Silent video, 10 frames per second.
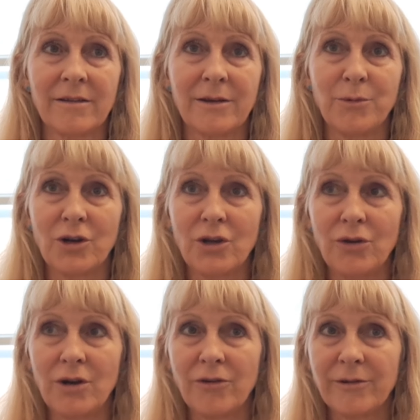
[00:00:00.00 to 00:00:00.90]
someone
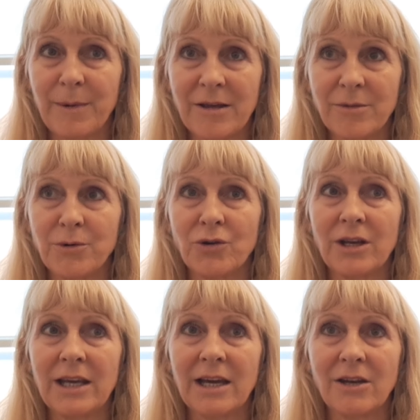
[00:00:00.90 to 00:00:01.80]
who knows about the
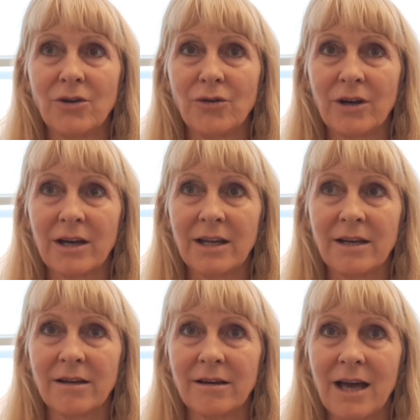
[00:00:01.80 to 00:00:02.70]
body and who
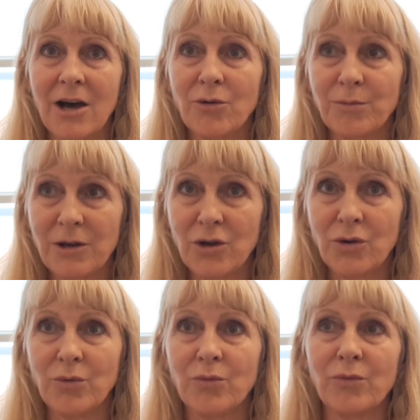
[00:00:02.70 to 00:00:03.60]
can help
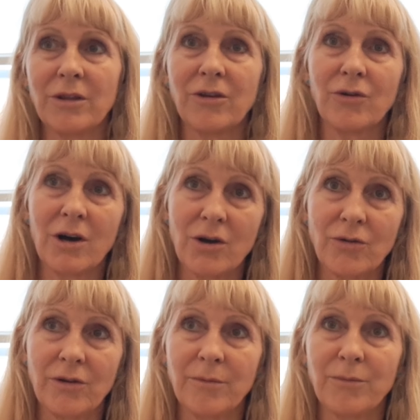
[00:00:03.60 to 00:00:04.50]
you with your
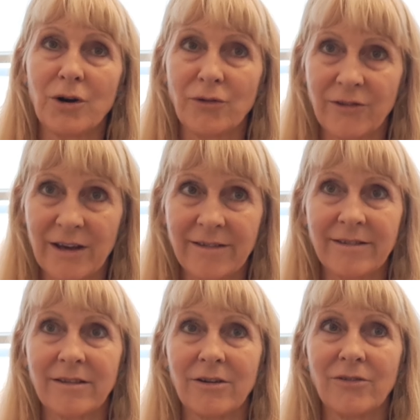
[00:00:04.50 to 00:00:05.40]
own
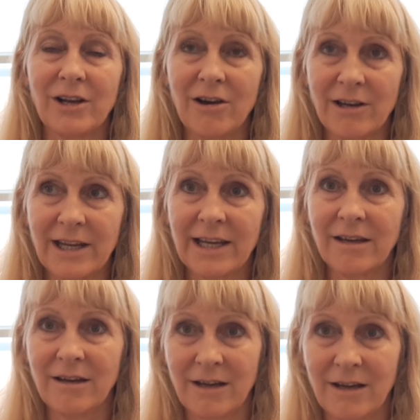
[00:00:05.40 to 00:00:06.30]
process of aligning.
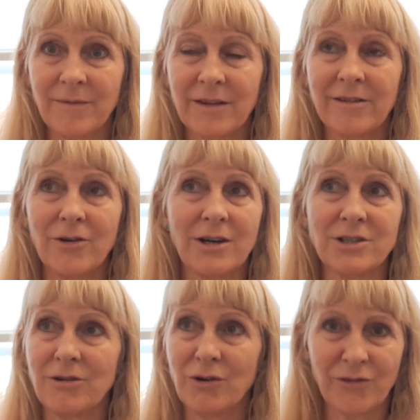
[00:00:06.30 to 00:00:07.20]
So I
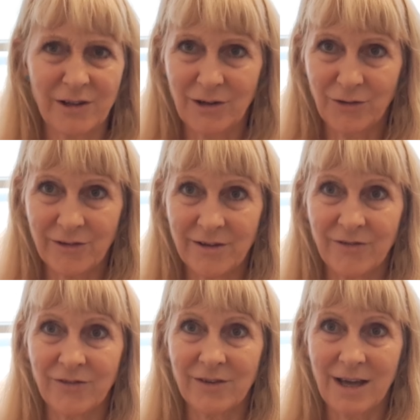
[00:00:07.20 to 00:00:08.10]
do lots and lots of
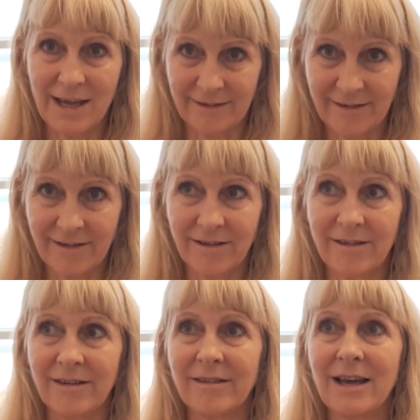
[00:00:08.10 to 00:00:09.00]

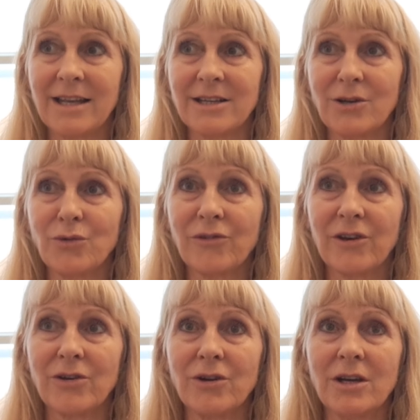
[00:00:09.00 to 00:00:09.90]
exercises, and I
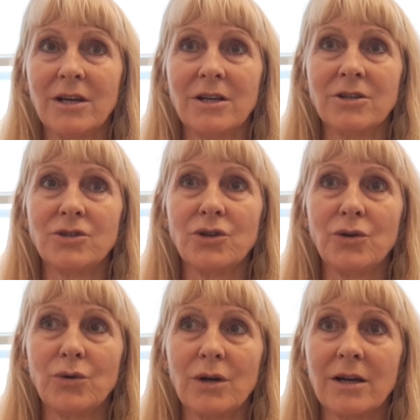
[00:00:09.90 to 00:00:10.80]
also
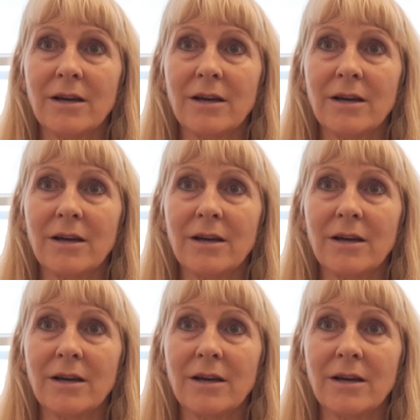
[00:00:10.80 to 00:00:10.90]
do